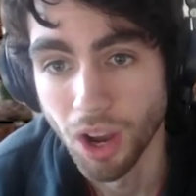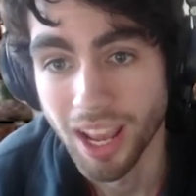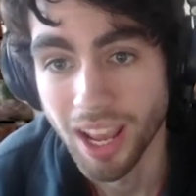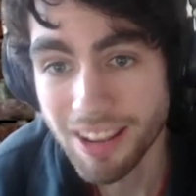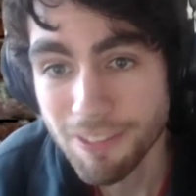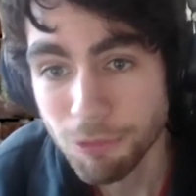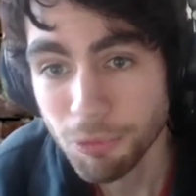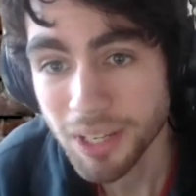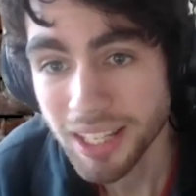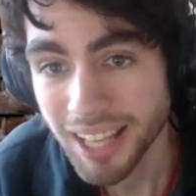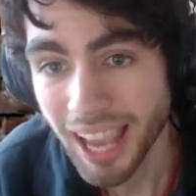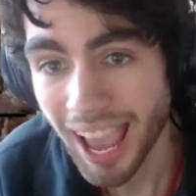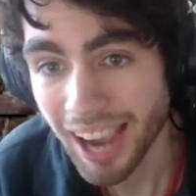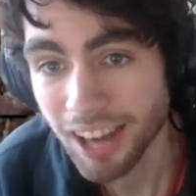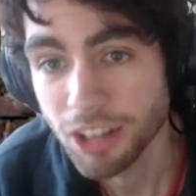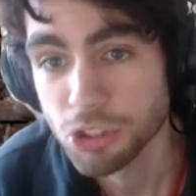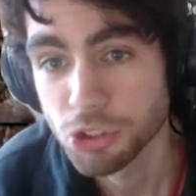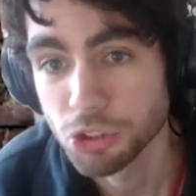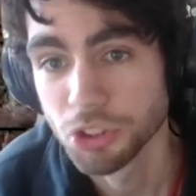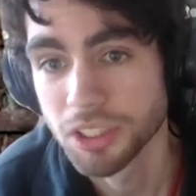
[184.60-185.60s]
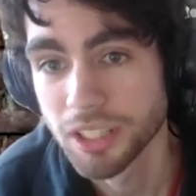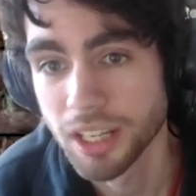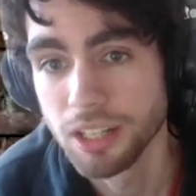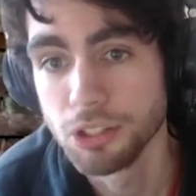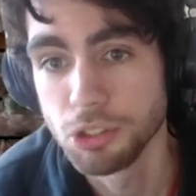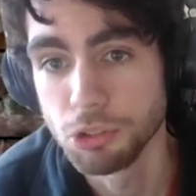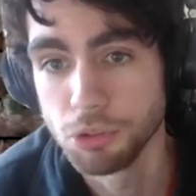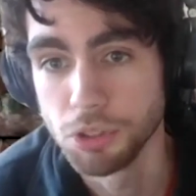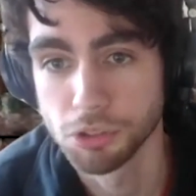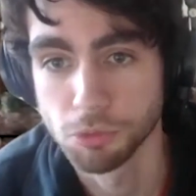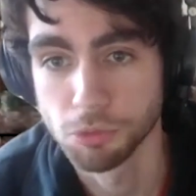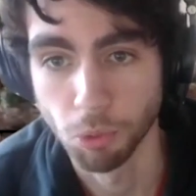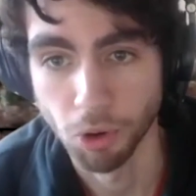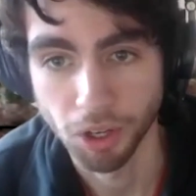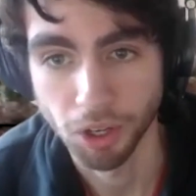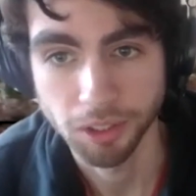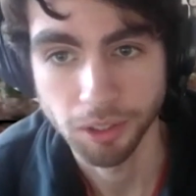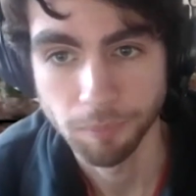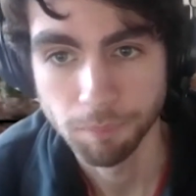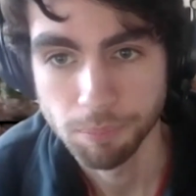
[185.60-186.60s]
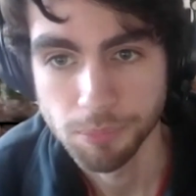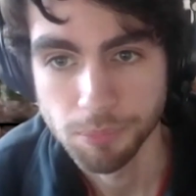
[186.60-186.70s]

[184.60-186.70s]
if we actually can do this work.